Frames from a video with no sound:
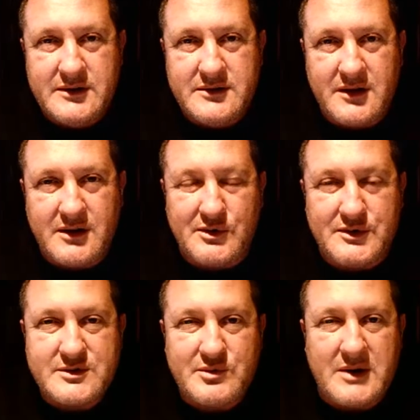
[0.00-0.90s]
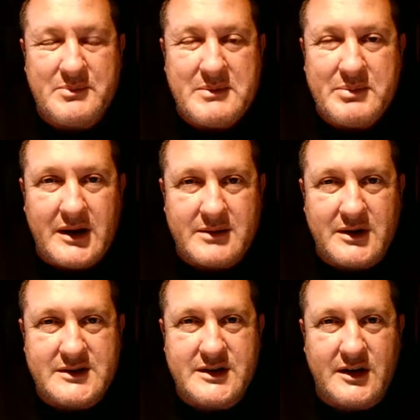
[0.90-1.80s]
No, this is why people like
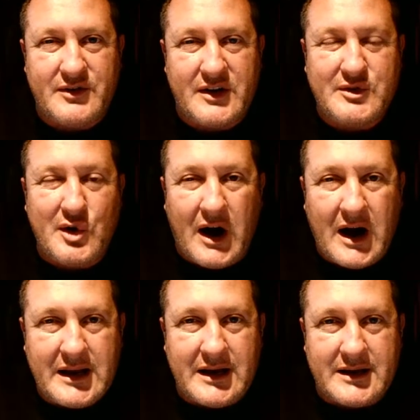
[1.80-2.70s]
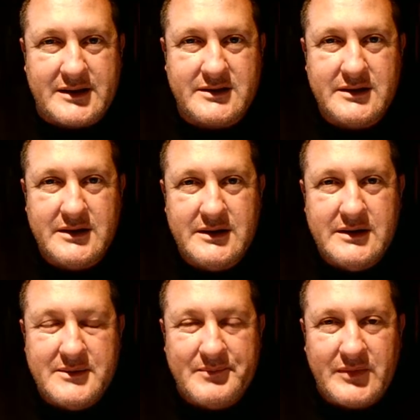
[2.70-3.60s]
myself have to highlight
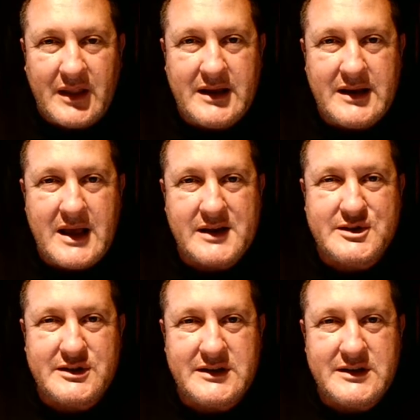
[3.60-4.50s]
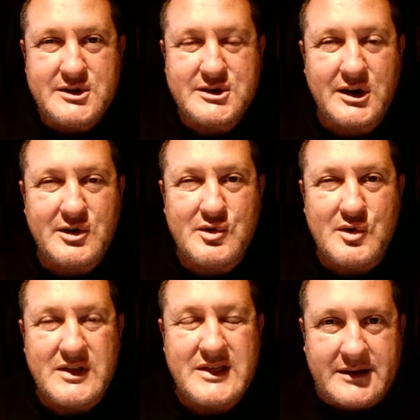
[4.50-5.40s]
and actually show
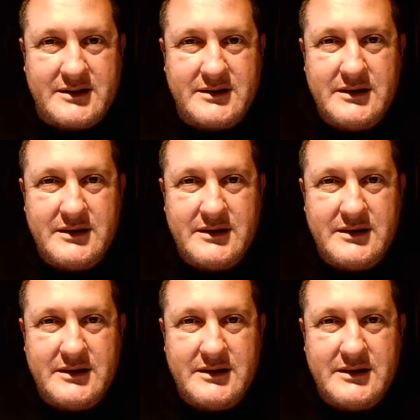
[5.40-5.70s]
that